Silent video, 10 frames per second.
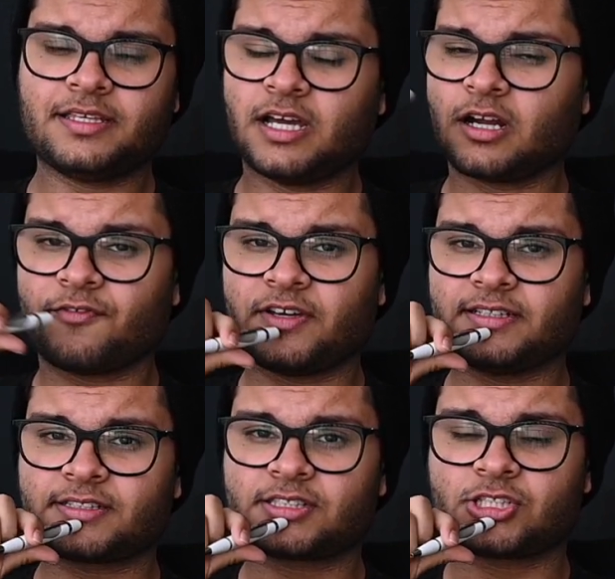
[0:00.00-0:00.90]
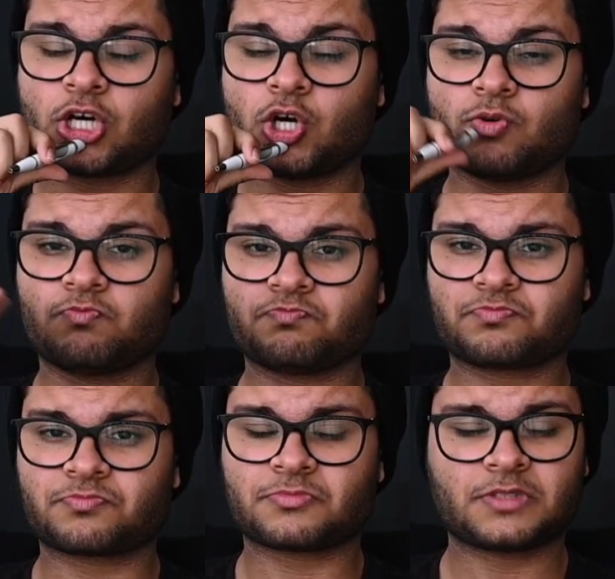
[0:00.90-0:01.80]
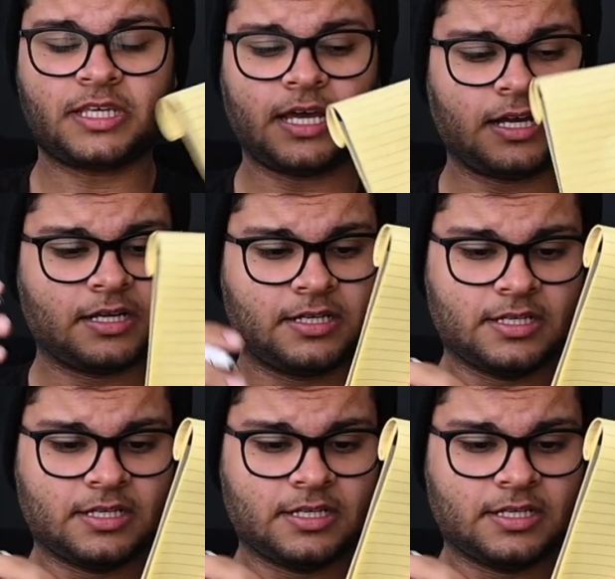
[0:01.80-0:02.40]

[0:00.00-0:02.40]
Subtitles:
Yerevan. So yeah,